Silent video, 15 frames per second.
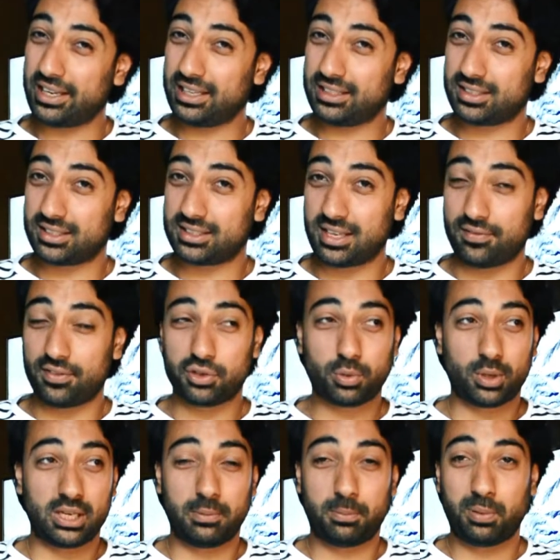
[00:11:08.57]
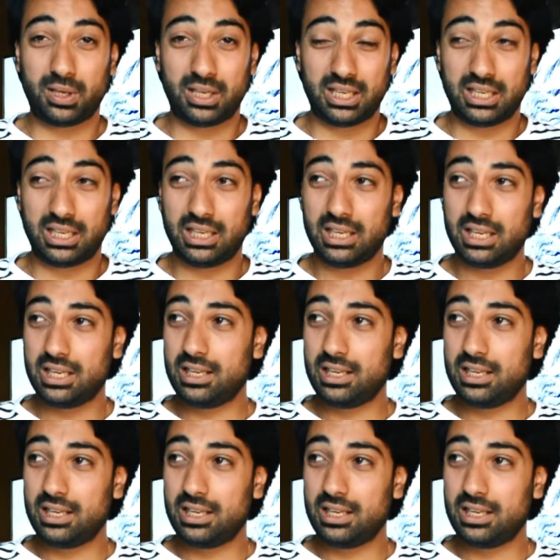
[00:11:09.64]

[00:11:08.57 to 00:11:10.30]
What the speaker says: It's a 720p,